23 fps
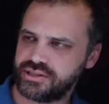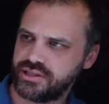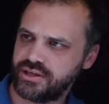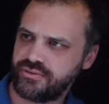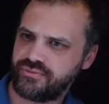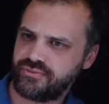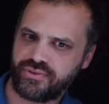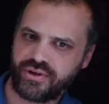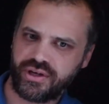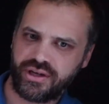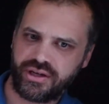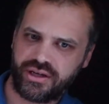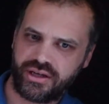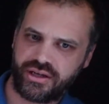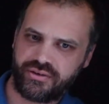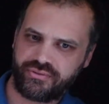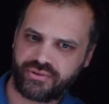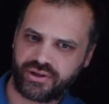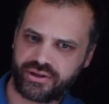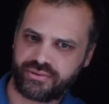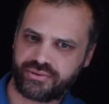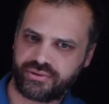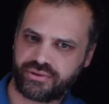If
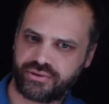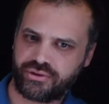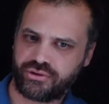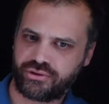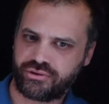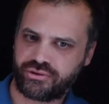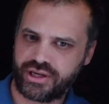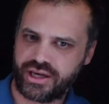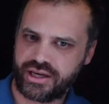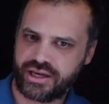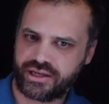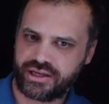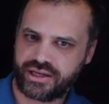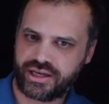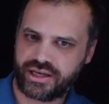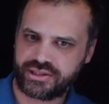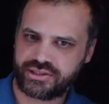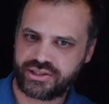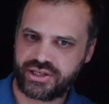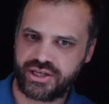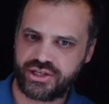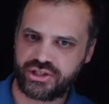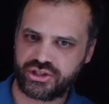I create a
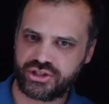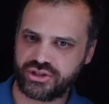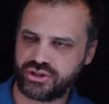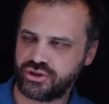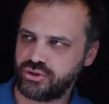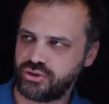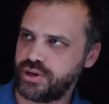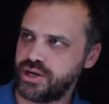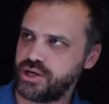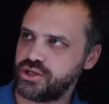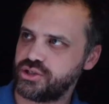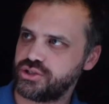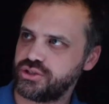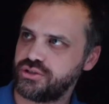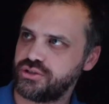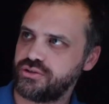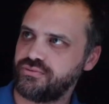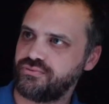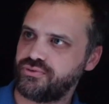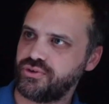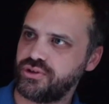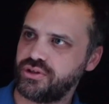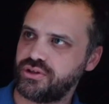Cartesian
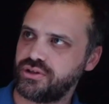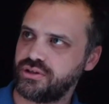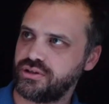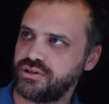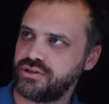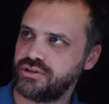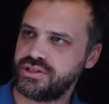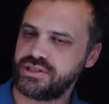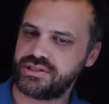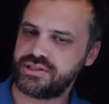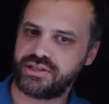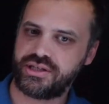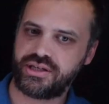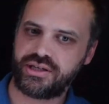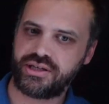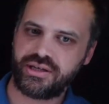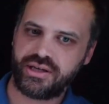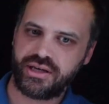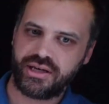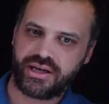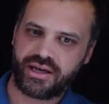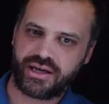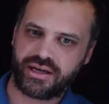equation for this
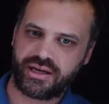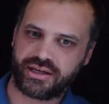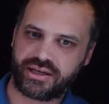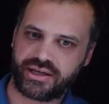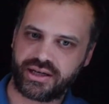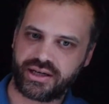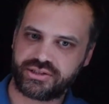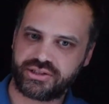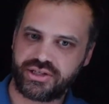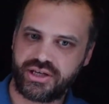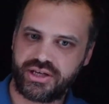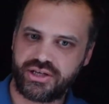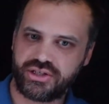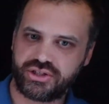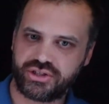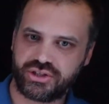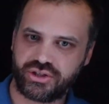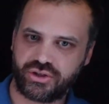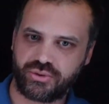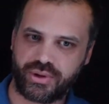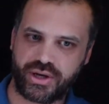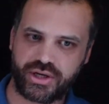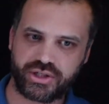thing and a Cartesian
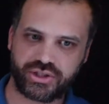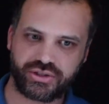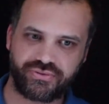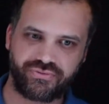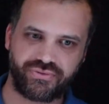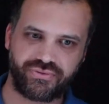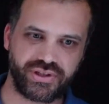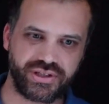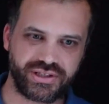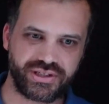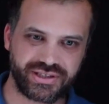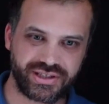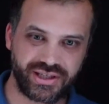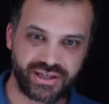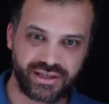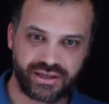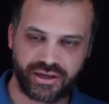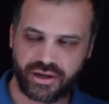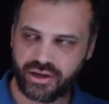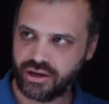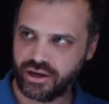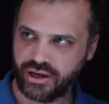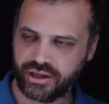equation for this
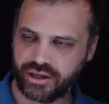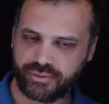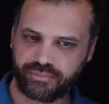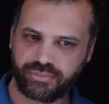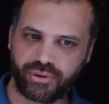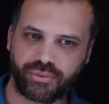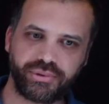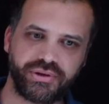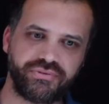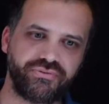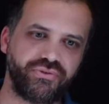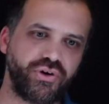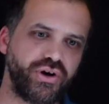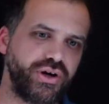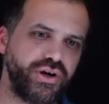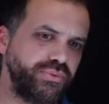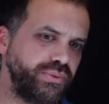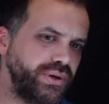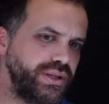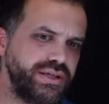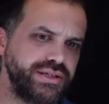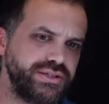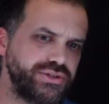thing, I can probably find
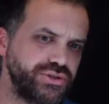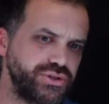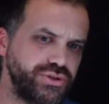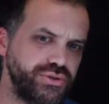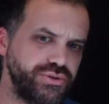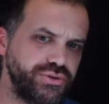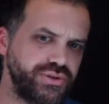where these two